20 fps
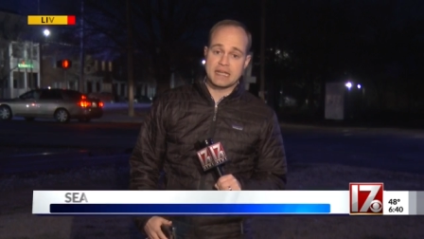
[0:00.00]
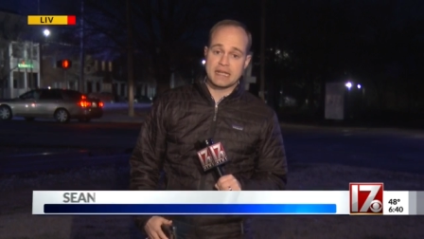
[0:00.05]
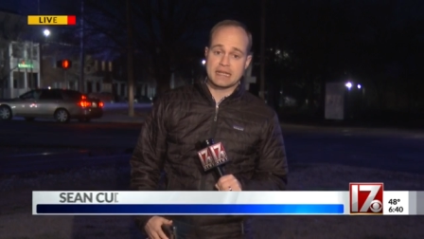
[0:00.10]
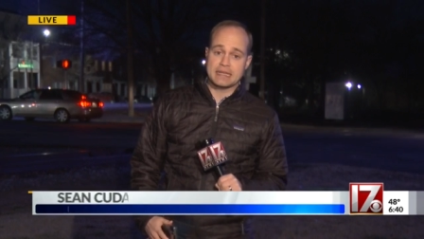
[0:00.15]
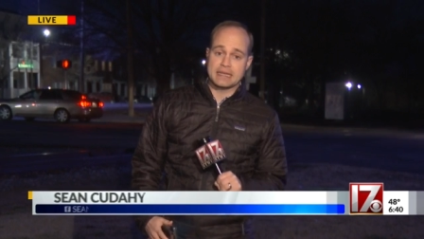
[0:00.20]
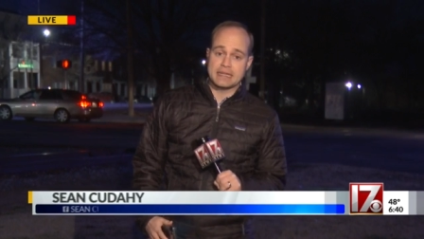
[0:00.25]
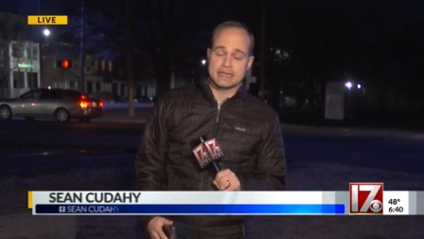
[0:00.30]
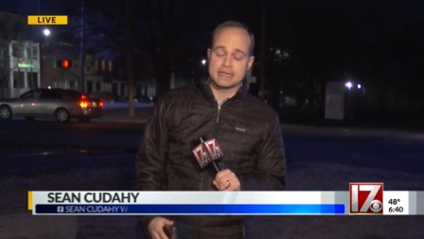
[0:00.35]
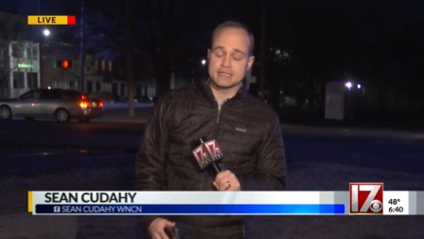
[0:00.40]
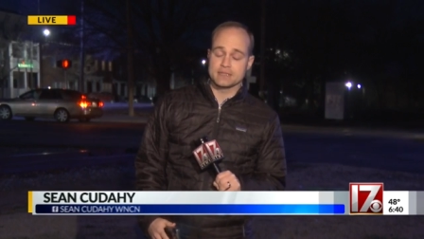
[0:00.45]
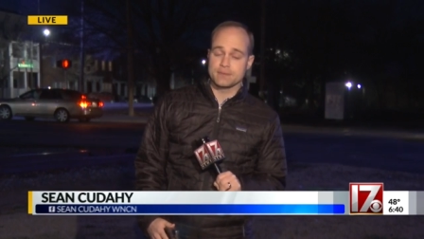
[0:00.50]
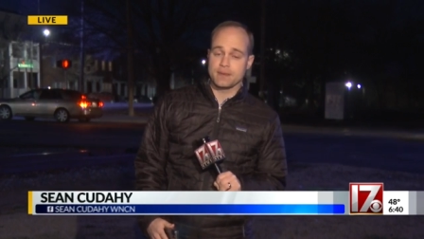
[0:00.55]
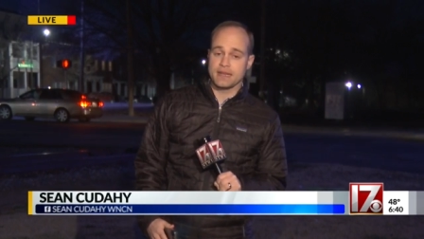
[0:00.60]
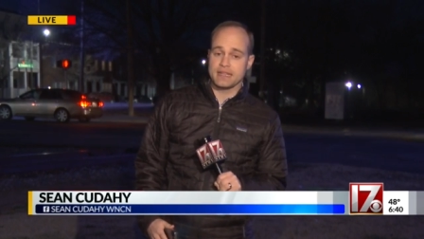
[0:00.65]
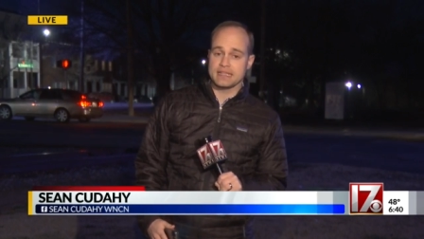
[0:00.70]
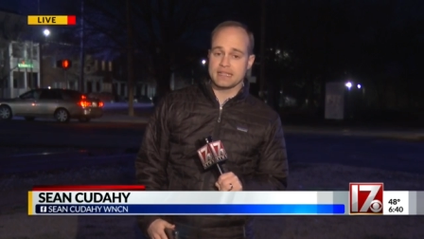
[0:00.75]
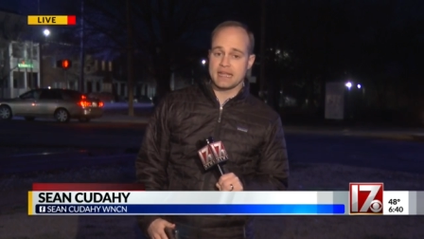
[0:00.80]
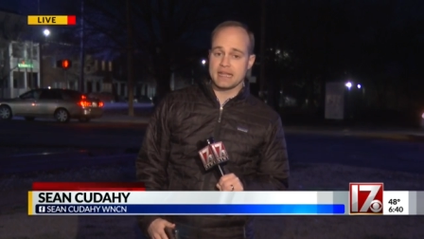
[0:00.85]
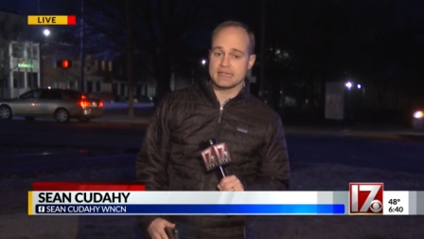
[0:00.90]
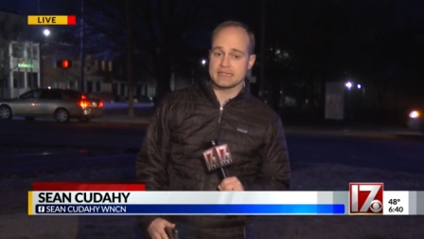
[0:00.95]
second in as
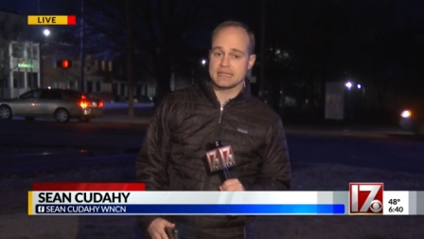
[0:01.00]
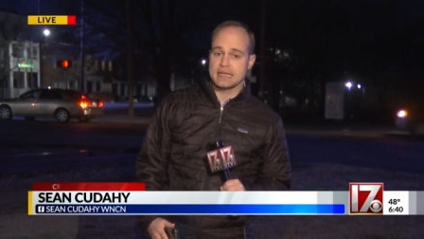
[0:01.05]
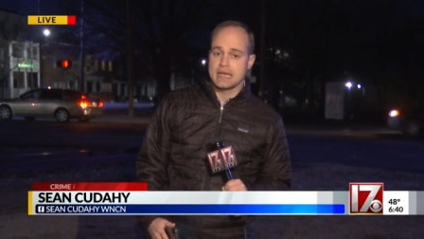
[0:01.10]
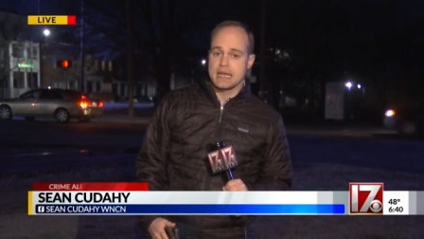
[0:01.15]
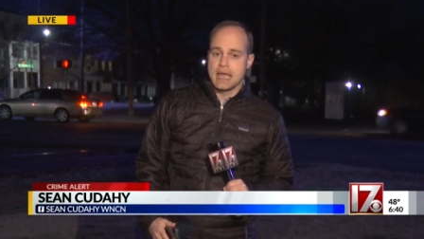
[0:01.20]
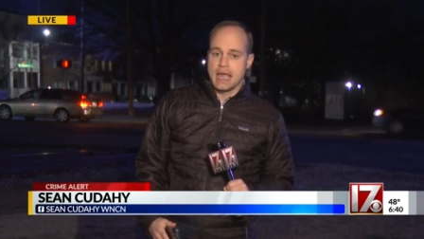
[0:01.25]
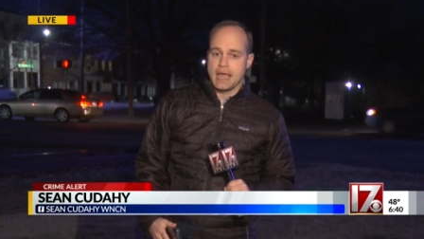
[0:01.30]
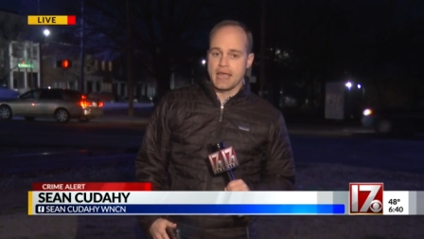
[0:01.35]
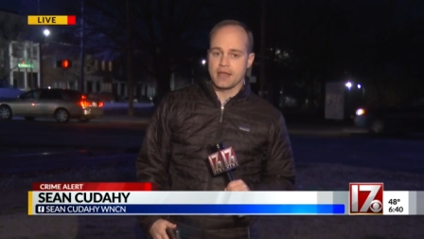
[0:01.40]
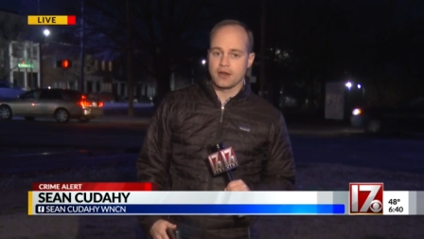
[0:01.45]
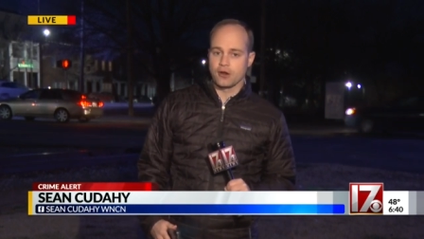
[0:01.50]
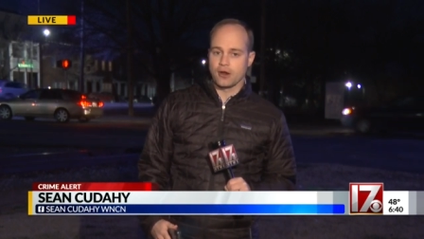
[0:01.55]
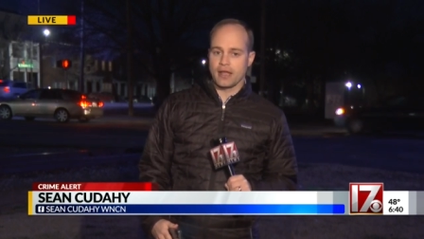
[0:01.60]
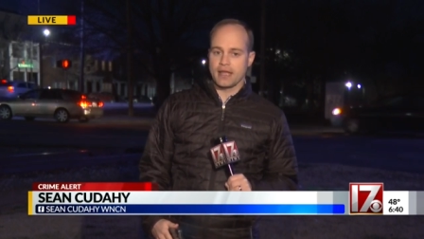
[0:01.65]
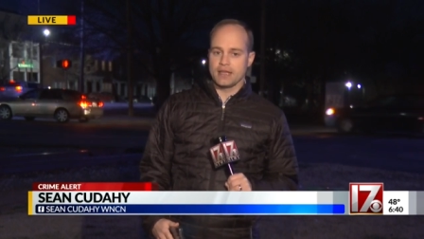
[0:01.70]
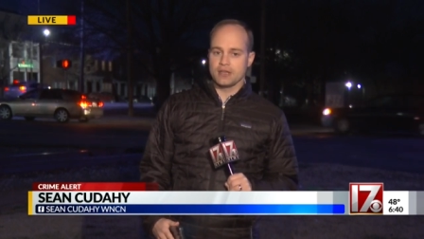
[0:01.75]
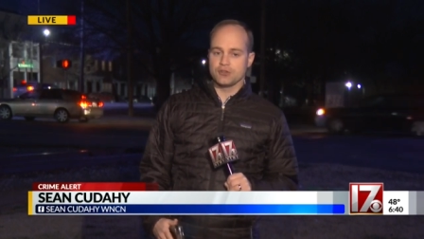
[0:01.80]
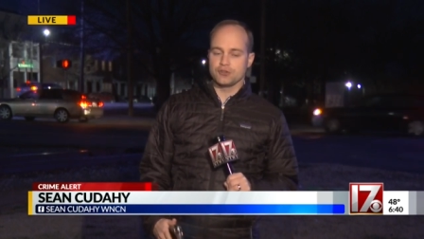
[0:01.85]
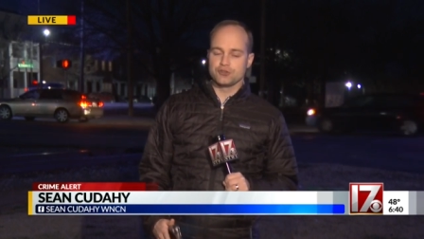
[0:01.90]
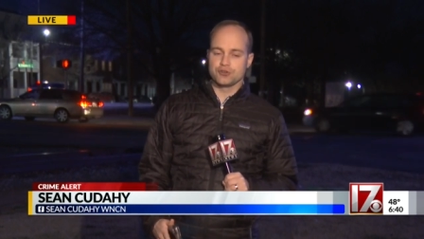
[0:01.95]
many days here
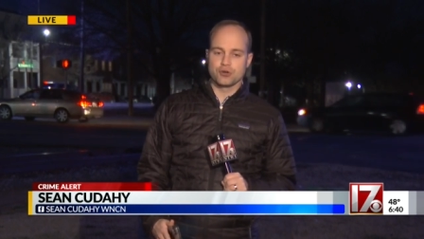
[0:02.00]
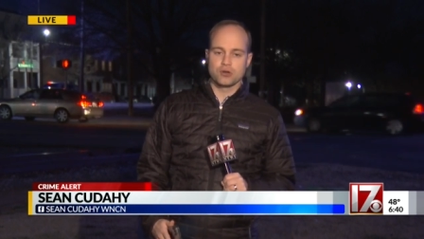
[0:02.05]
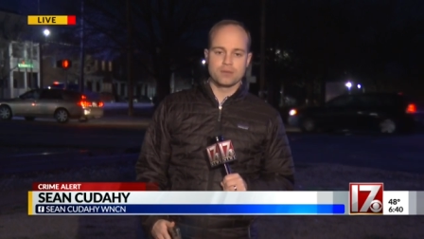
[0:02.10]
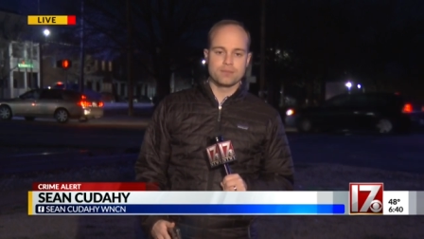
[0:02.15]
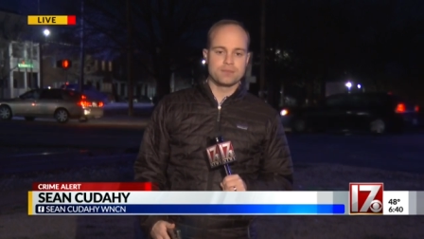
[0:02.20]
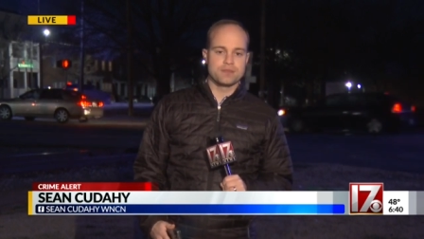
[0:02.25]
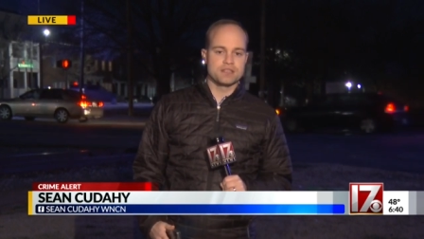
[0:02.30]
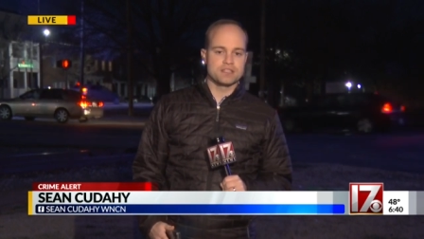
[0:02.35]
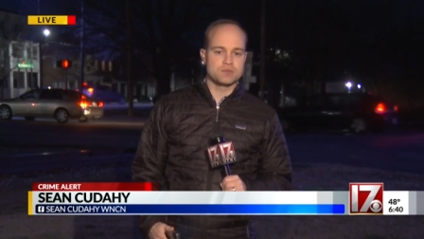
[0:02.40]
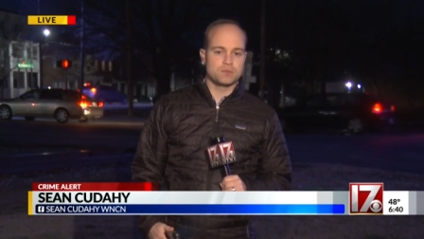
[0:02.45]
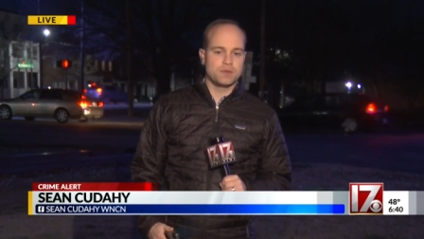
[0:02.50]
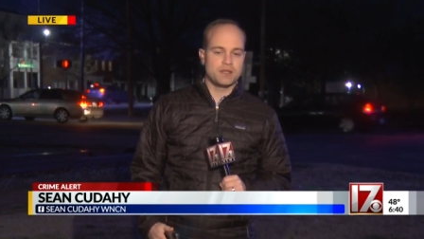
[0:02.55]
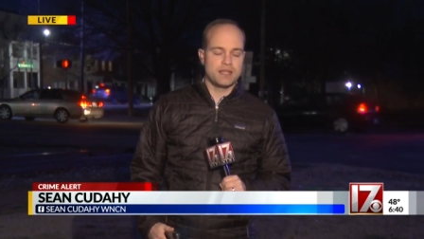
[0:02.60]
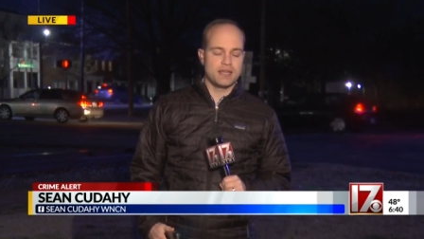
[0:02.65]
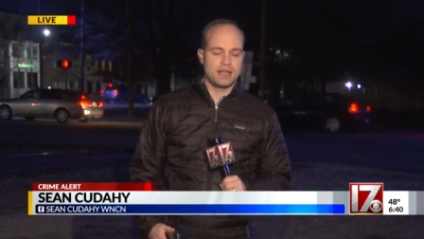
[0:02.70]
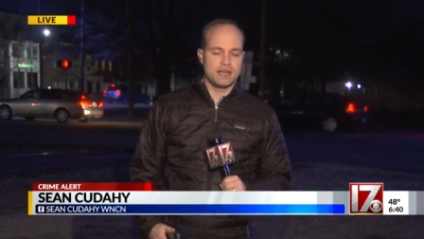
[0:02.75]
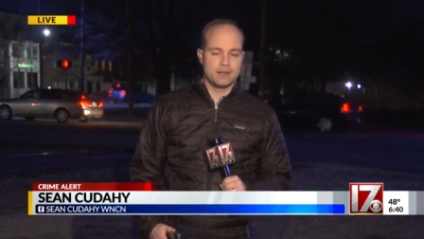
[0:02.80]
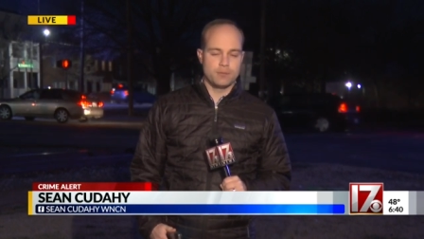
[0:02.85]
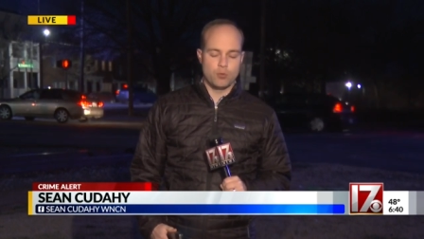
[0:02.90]
in Durham this weekend,